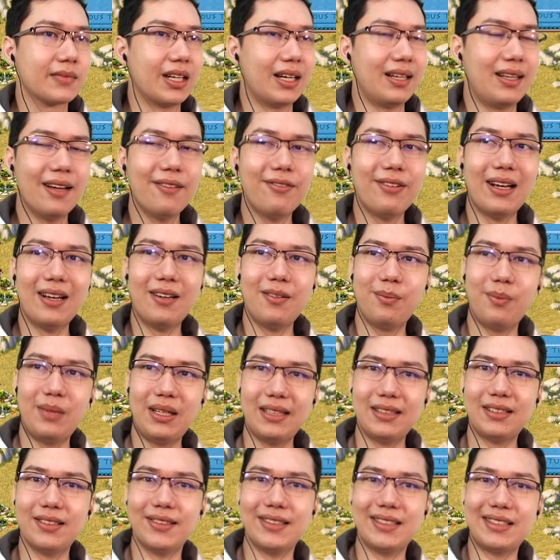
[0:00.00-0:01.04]
I love how
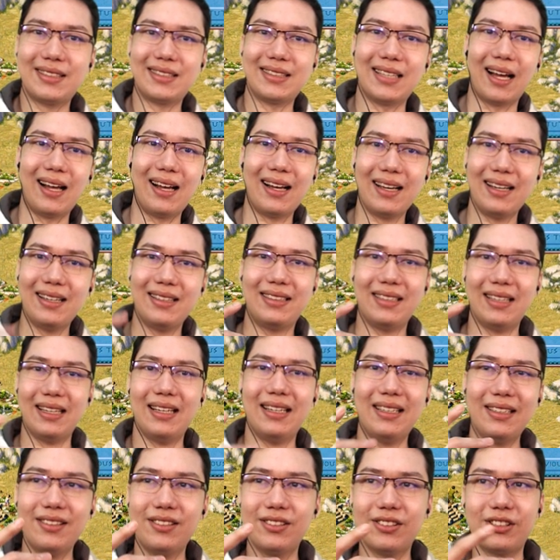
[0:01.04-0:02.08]
military is tied
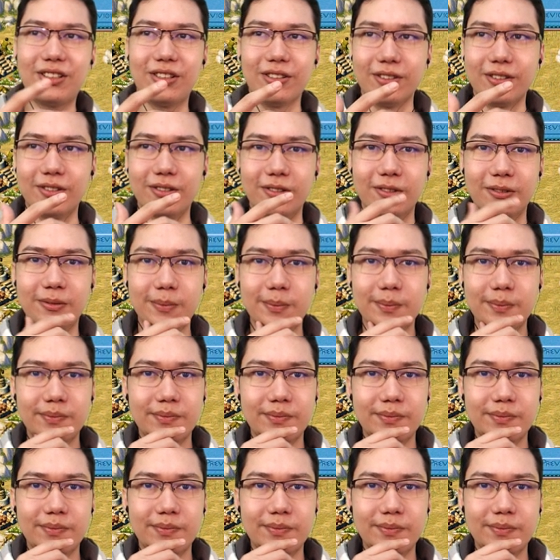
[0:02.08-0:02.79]
into